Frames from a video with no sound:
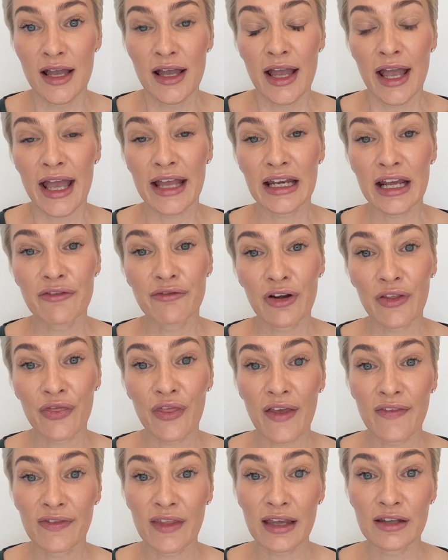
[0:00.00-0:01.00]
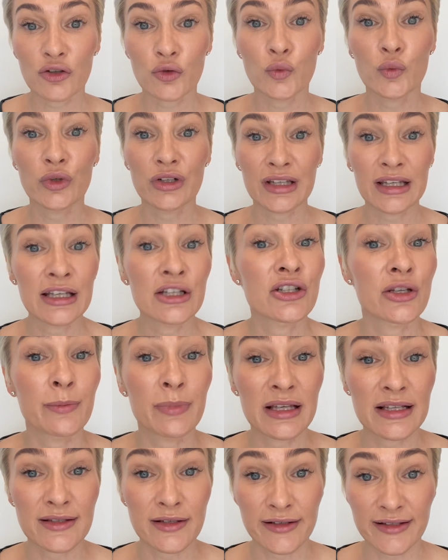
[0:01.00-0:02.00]
and everything that you would need to
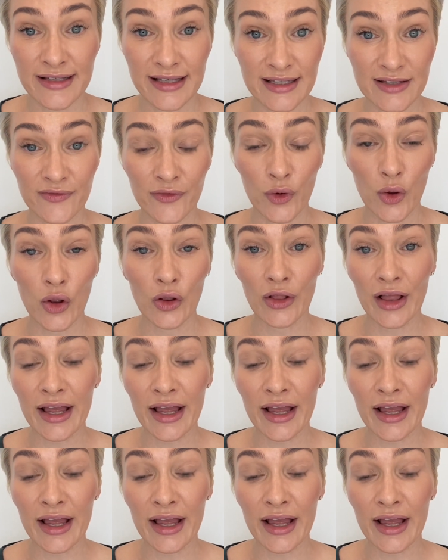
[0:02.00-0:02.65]
be successful.